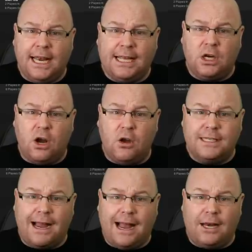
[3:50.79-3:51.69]
Let's
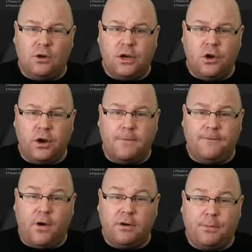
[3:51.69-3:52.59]
close out our look at Nottingham
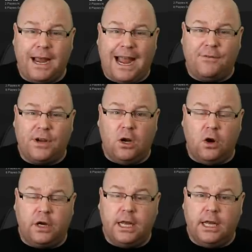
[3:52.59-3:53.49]
Forest by having a
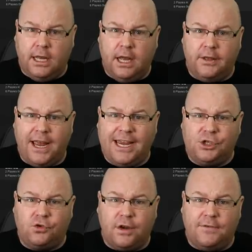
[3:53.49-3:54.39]
look at the
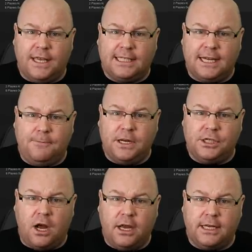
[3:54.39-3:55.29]
history of this
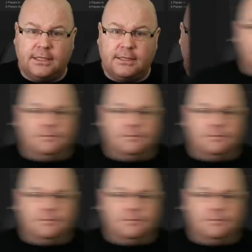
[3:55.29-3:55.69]
sleeping giant.